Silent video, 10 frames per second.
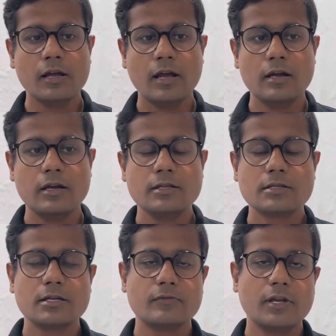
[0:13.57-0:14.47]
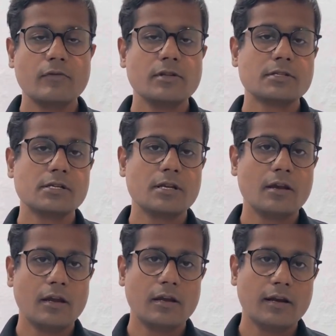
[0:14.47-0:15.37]
and we have discussed
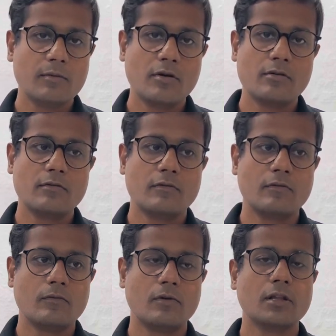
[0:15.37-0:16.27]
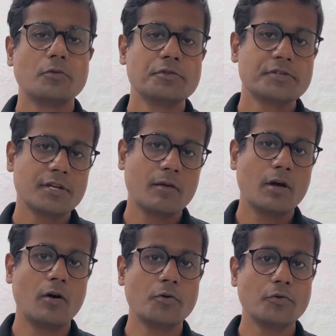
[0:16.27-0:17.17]
in detail about what are those terms,
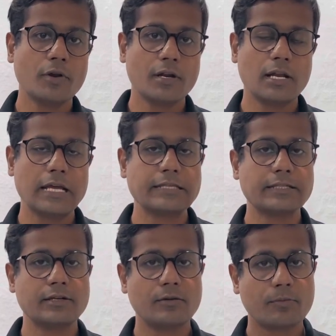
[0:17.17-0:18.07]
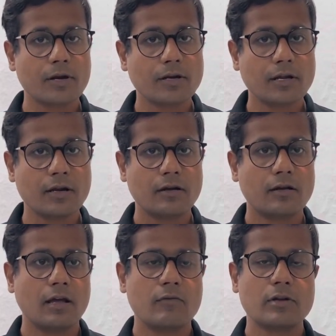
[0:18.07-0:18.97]
how to analyze, interpret it,
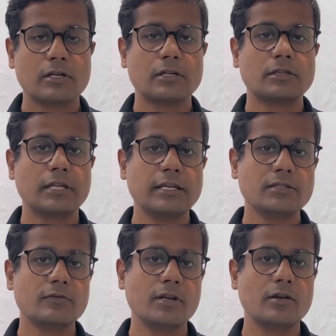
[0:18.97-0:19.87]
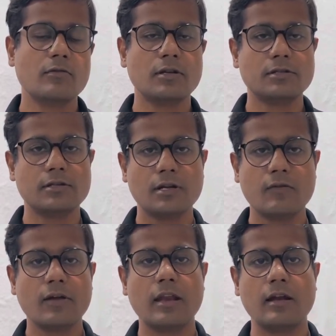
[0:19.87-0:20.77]
and what are the things you need to consider
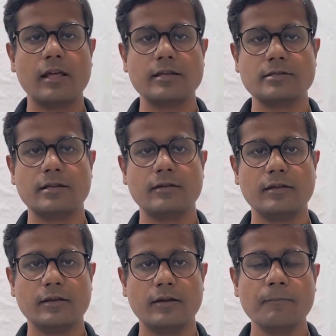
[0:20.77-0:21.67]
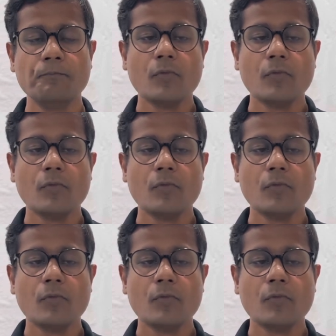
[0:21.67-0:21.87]
by analyzing. Yeah.